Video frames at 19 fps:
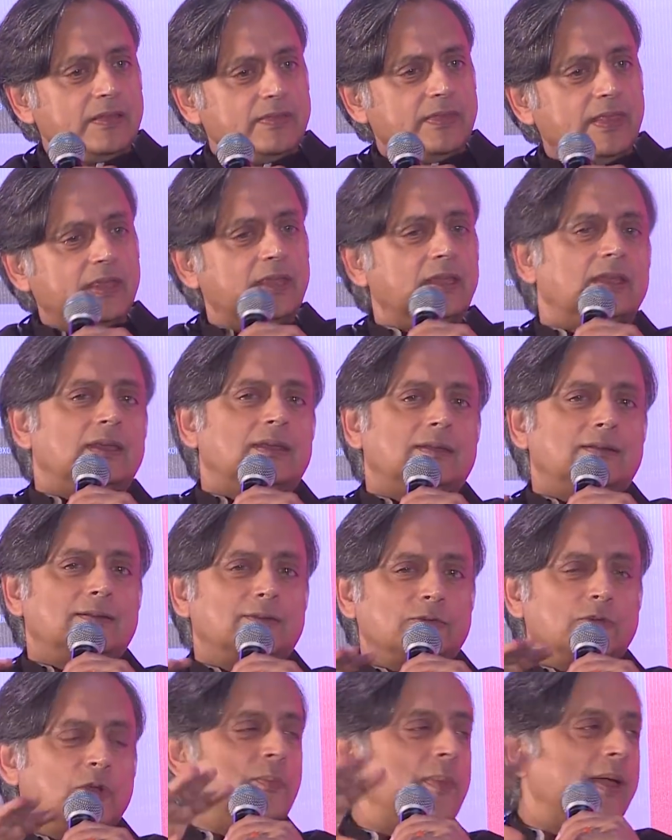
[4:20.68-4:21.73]
they
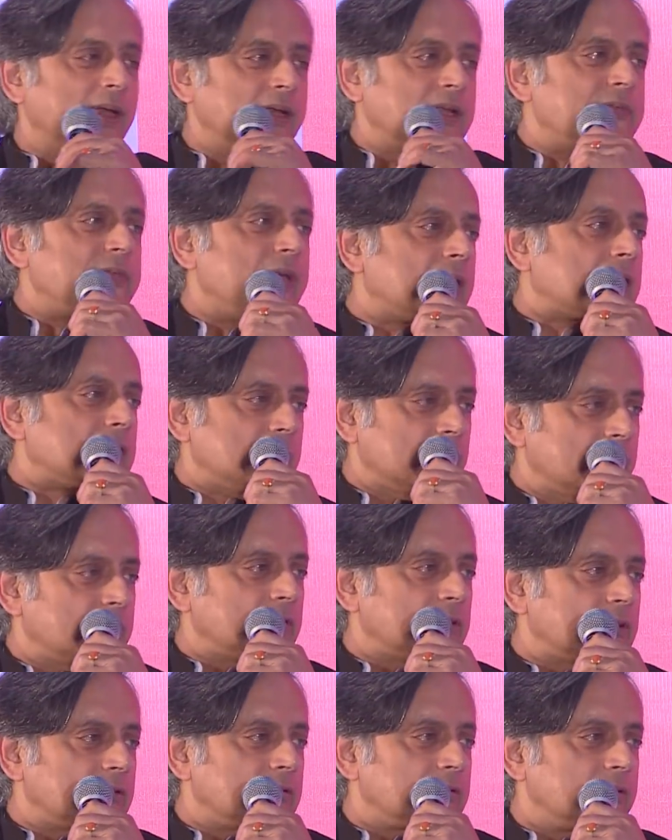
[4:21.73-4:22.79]
remain at that
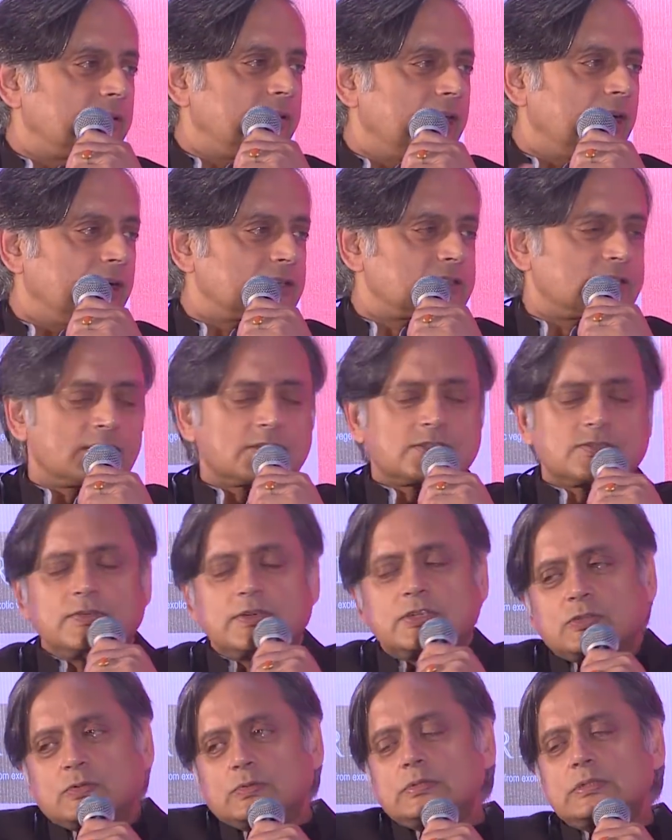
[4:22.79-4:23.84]
level. They are just
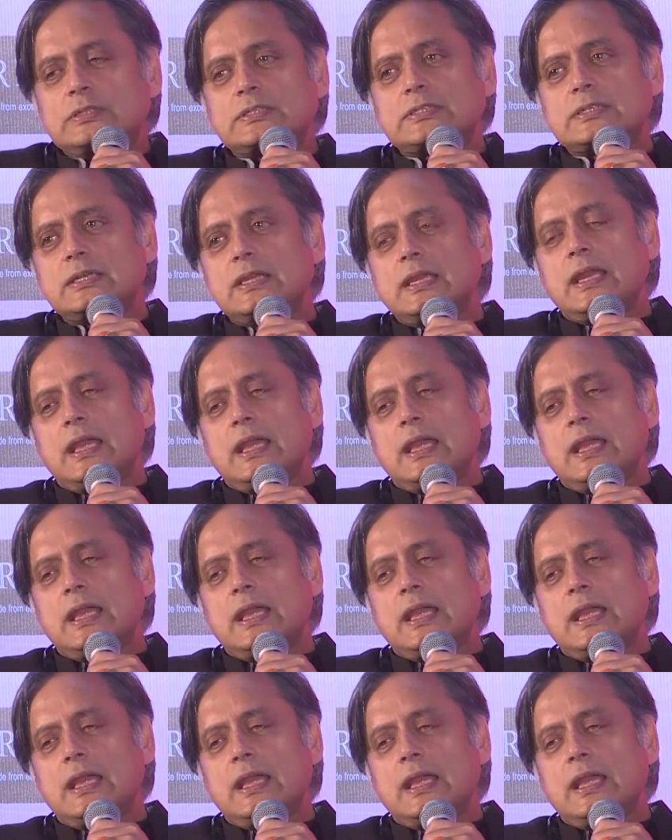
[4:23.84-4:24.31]
rituals.